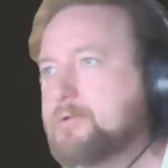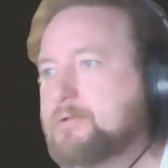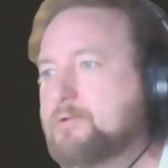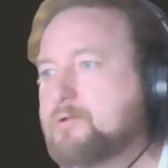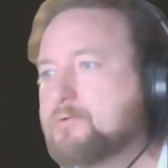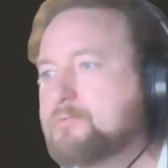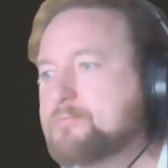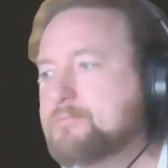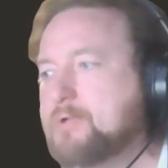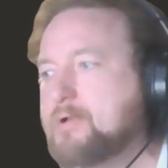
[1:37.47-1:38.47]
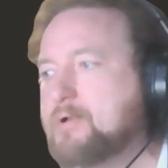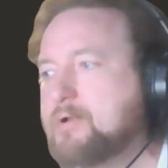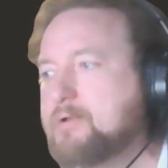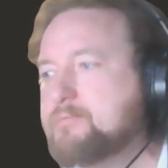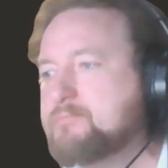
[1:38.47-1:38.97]
you know,
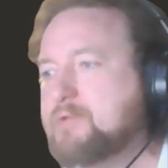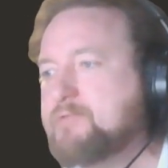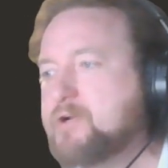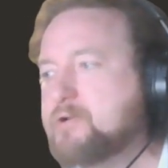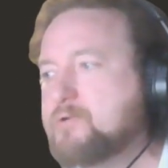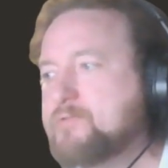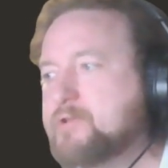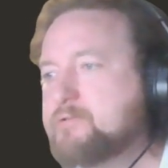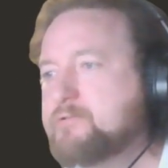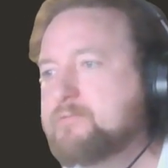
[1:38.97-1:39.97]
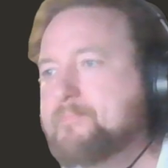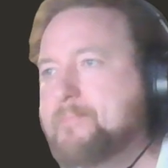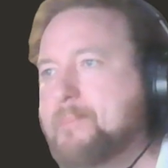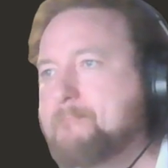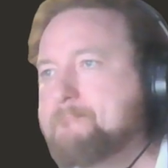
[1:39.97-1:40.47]
I figured I'd go for this.
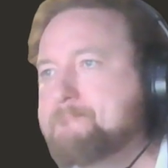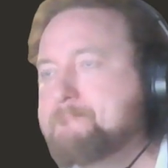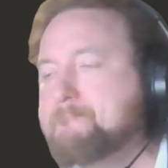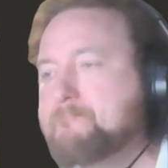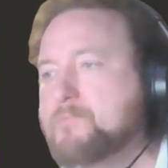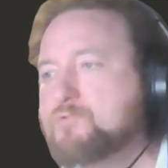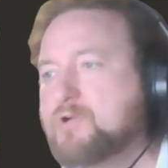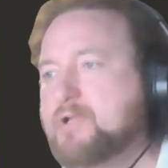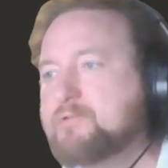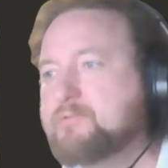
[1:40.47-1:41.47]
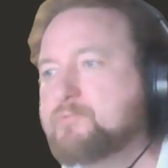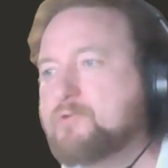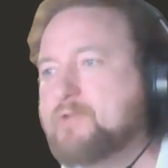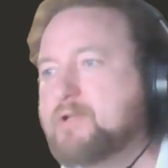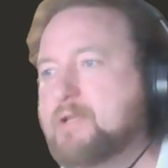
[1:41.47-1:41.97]
Try and get some sort
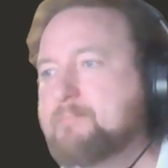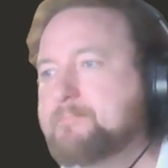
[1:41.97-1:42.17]
of endgame.